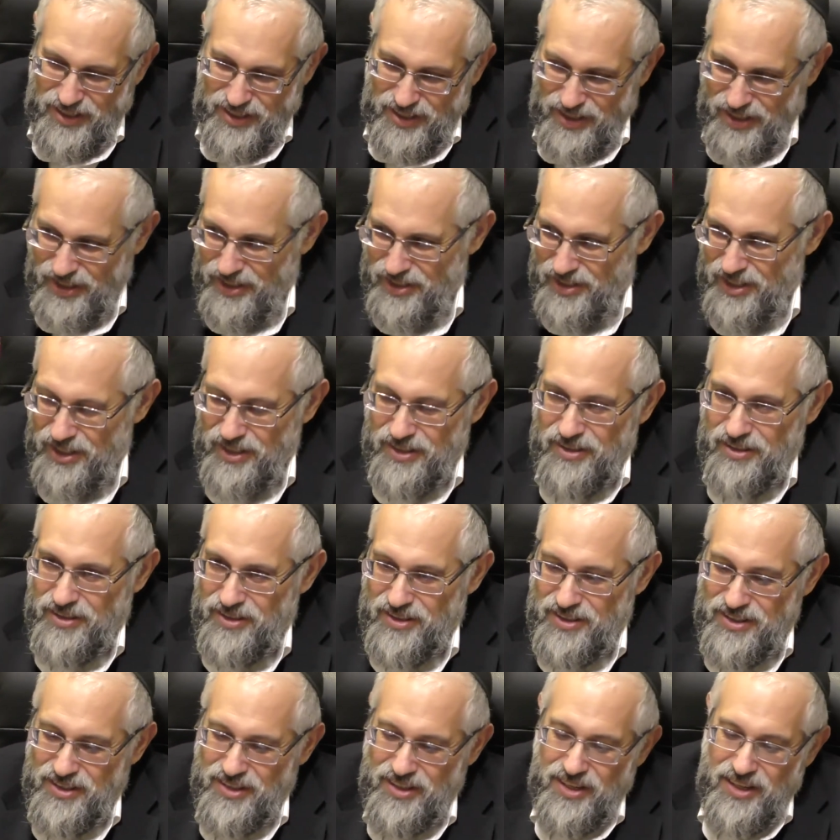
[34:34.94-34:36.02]

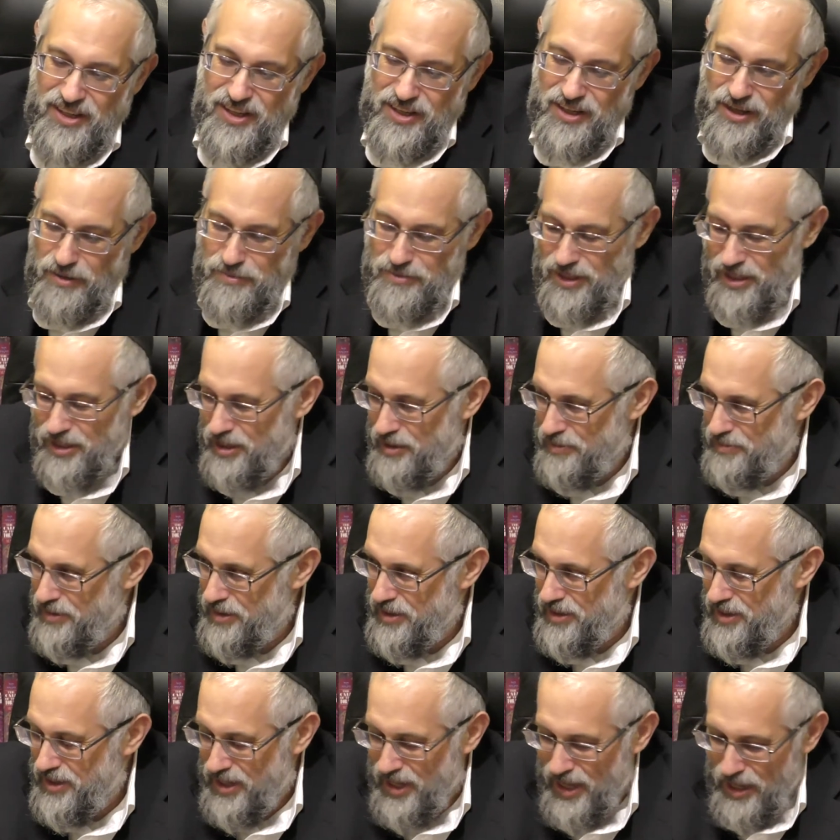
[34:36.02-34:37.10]
Chasidus comes
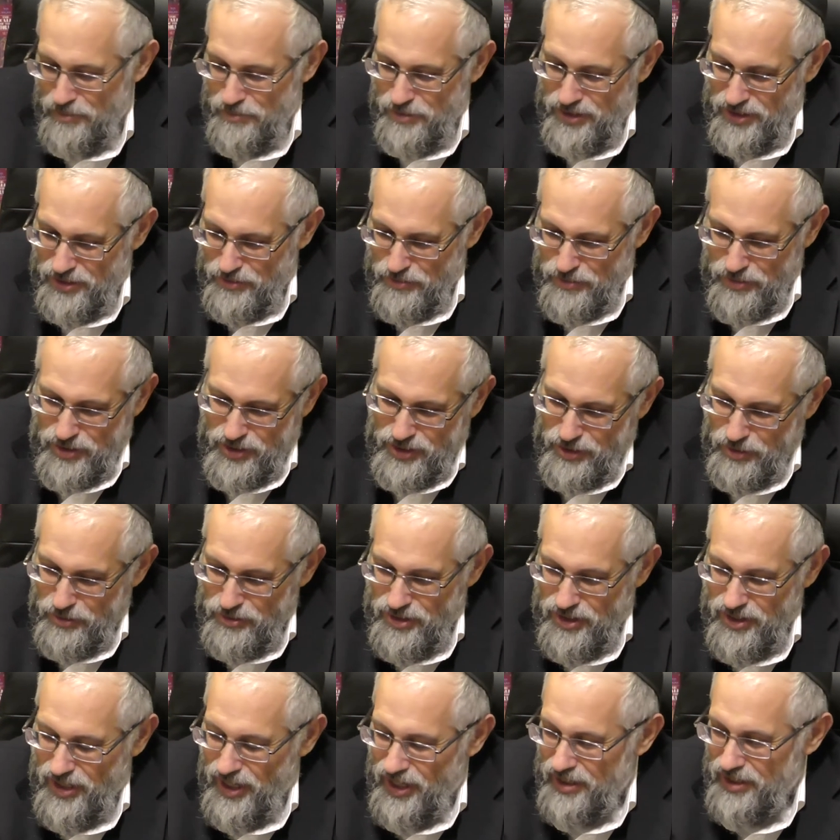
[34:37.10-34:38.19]
anava, and we're close
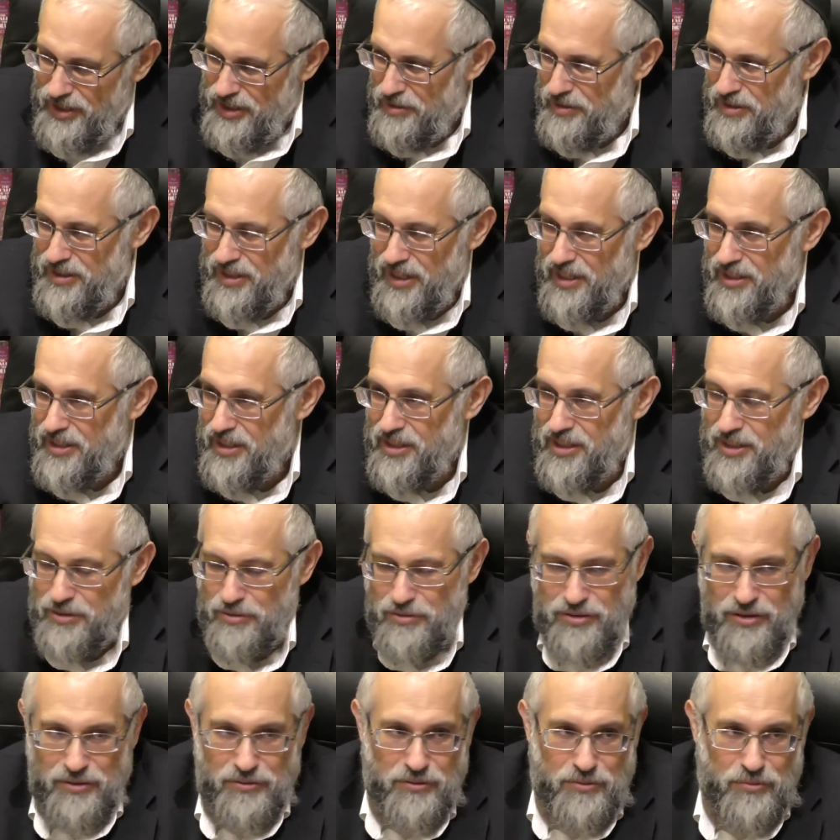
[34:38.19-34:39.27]
to the end. Yiras Chet and
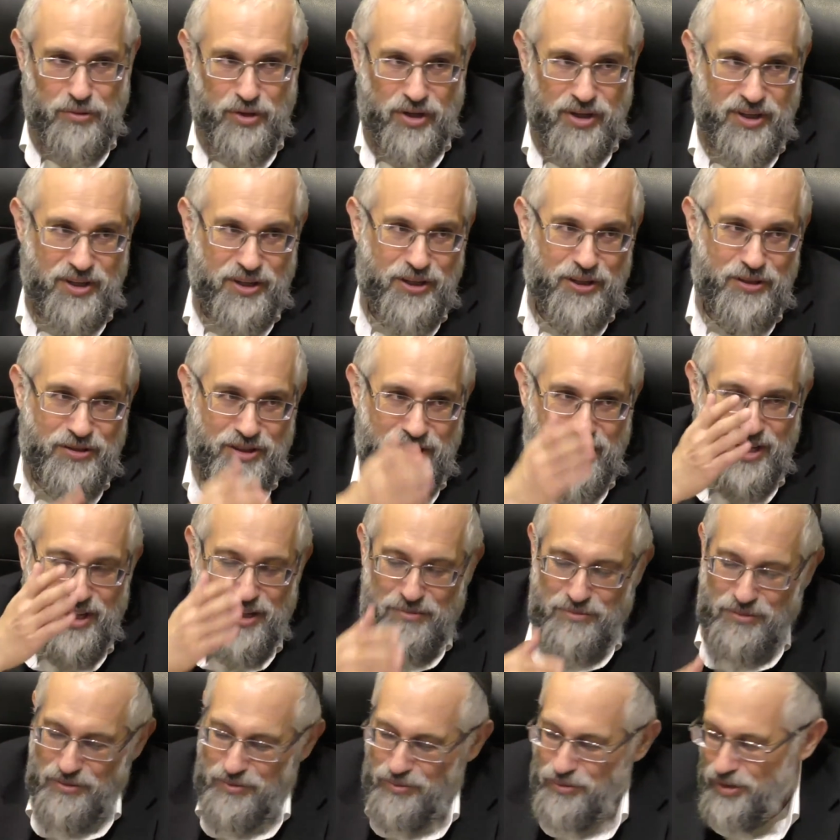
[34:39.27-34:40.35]
Kedusha, 2 more to go
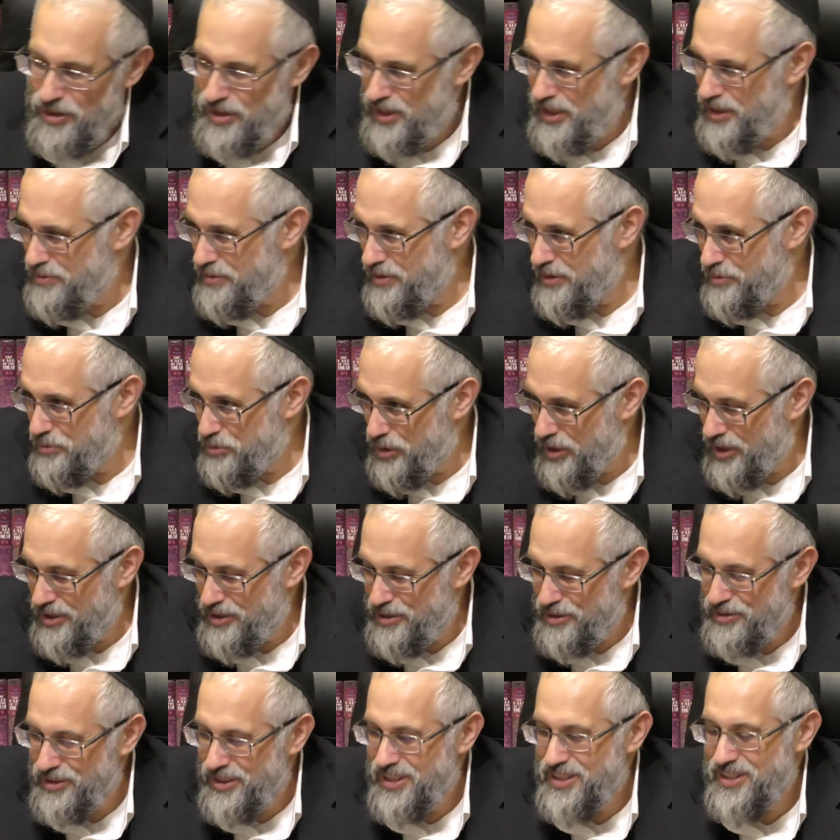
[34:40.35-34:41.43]
before the level of Ruach
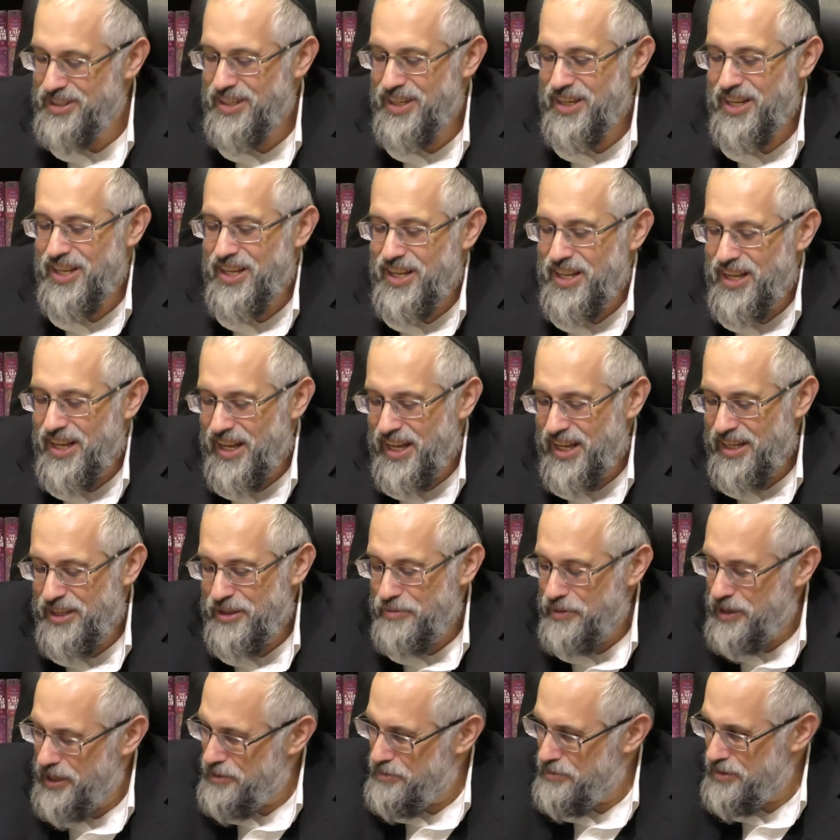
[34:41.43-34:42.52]
HaKodesh. And
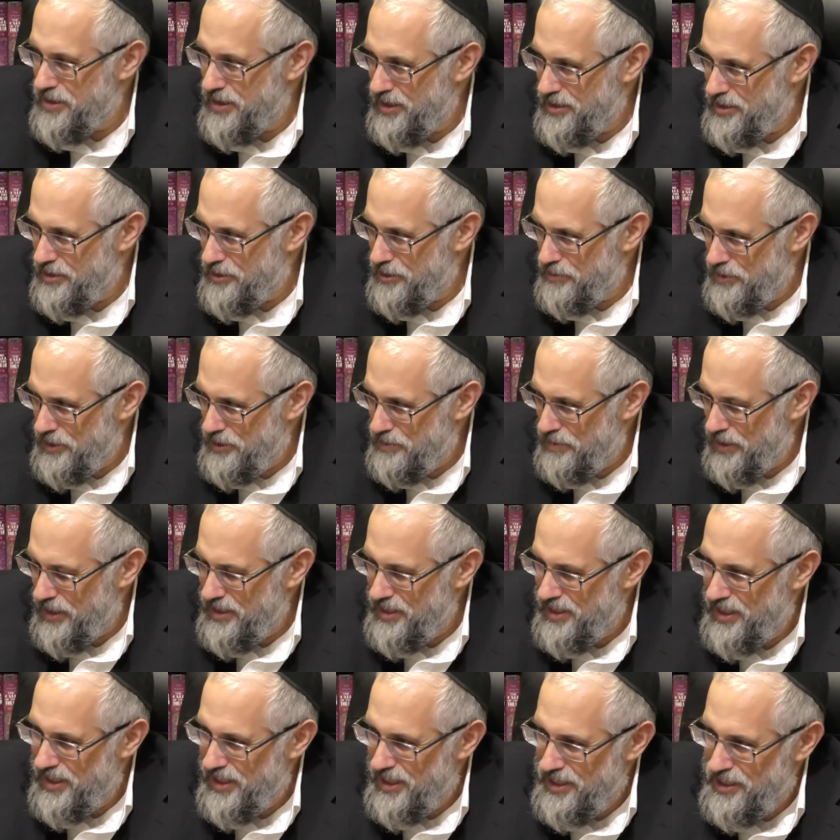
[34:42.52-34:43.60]
the way the Mesillas Yeshorim
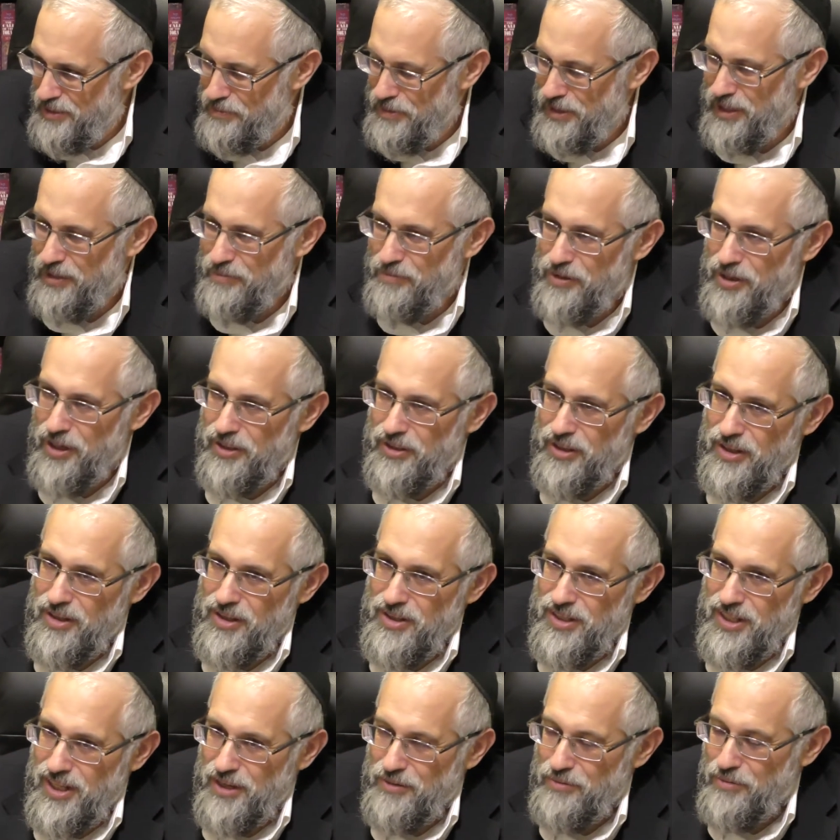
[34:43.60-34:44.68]
explains it, it's a bit difficult to
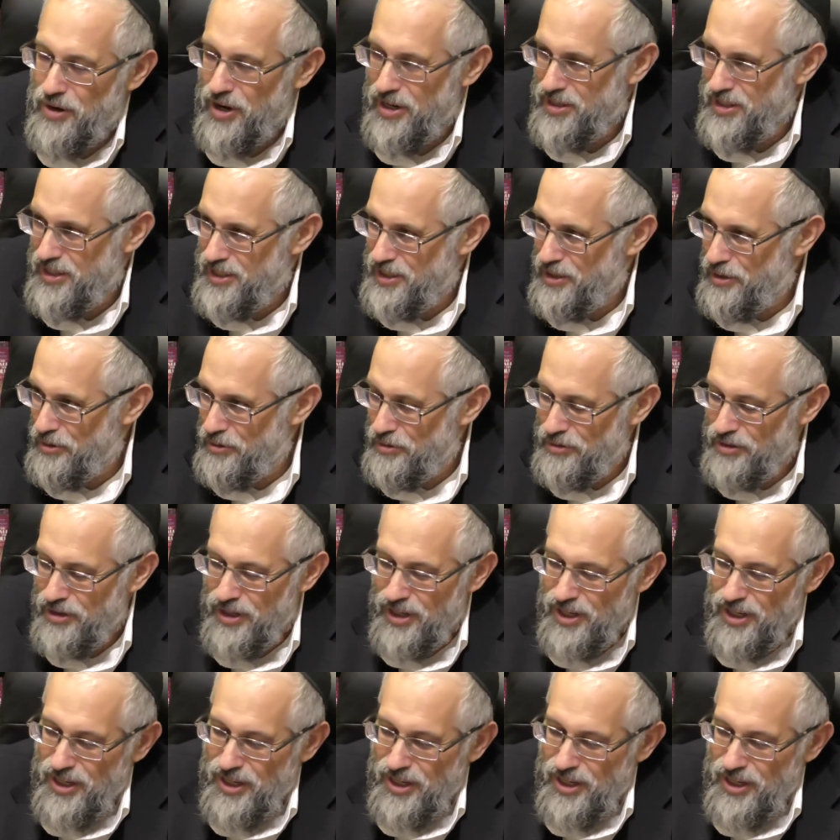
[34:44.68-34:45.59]
understand. Why is it so